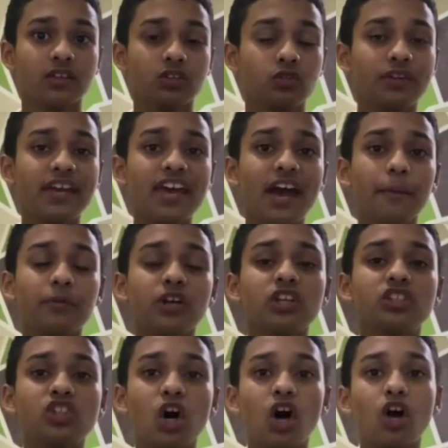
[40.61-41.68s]
today I'm going
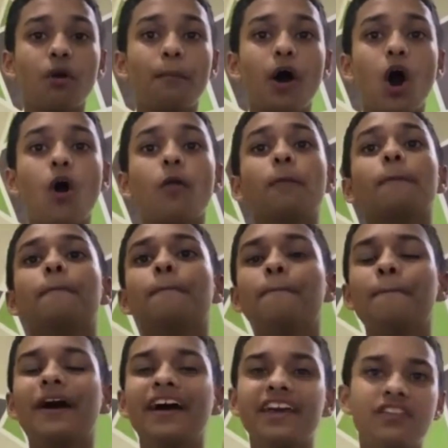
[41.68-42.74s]
to talk about
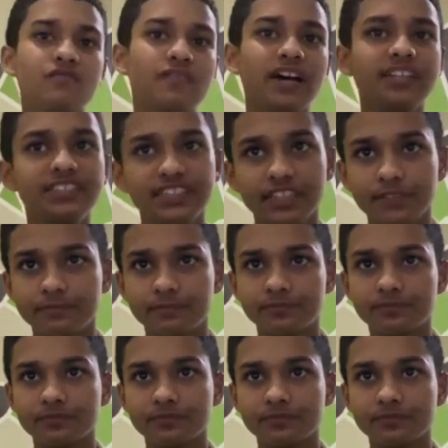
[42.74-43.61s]
my invention.